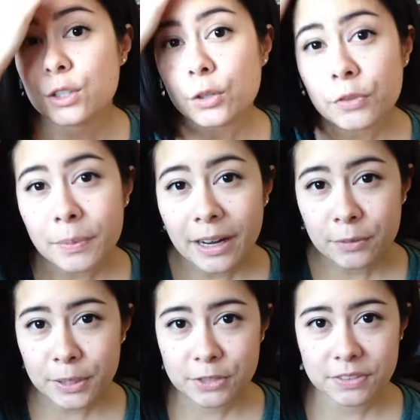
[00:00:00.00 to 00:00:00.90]
So for Bout
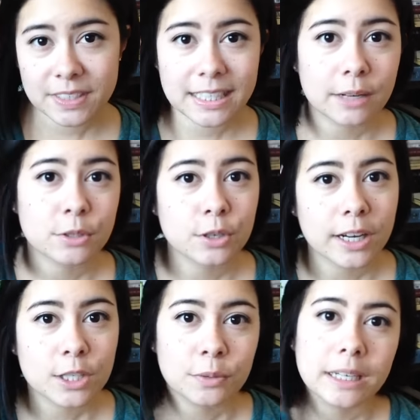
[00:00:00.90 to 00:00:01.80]
of Books fifteen, I was
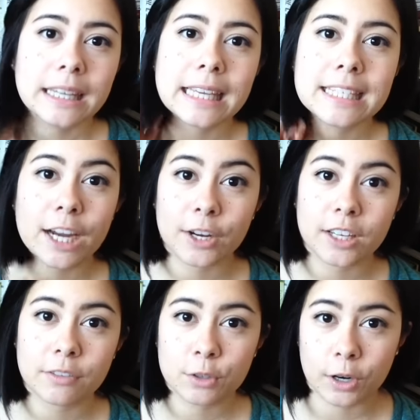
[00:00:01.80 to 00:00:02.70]
trying to read the
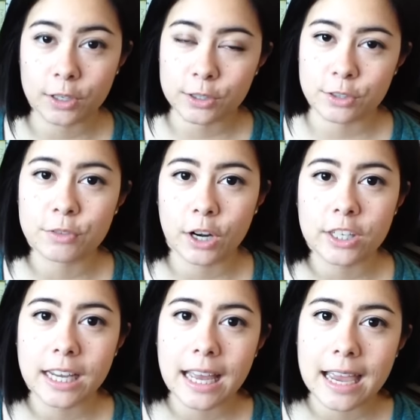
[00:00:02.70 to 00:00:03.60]
entirety of The Chronicles of
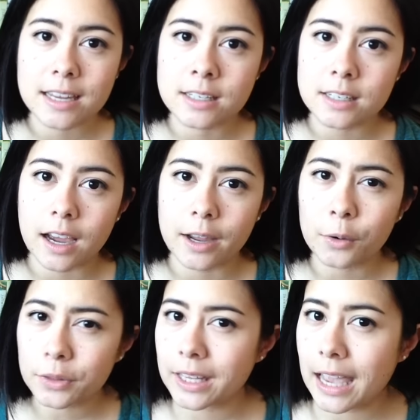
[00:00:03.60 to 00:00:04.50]
Narnia, and I
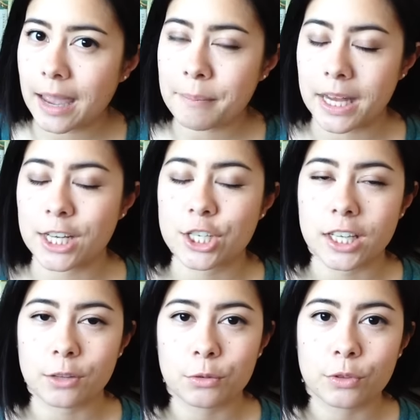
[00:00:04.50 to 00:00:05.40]
only managed
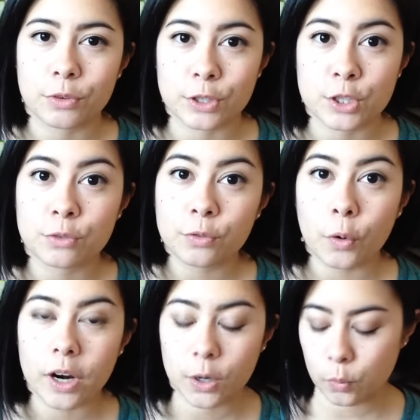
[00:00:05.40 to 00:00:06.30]
to get through the first
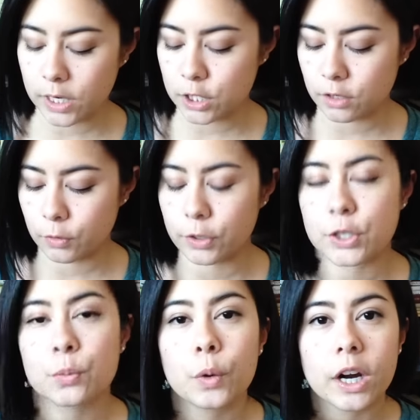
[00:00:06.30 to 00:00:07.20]
four, which of
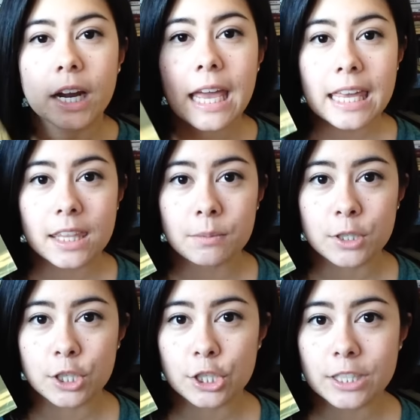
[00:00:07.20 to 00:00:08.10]
course were The
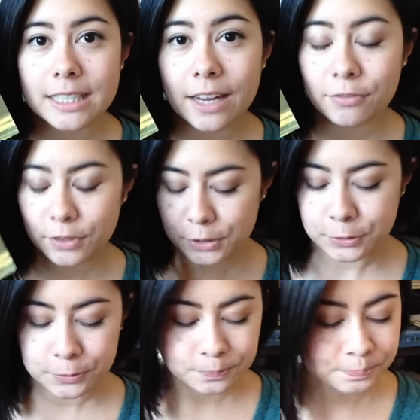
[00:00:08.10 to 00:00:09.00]
Magician's
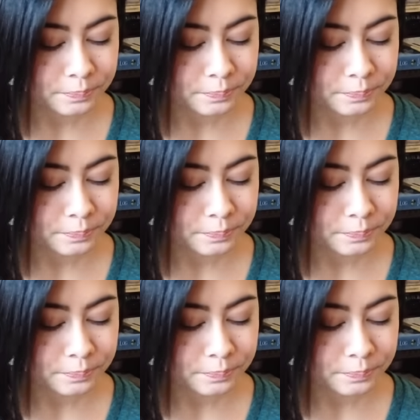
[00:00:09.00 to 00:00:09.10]
Nephew,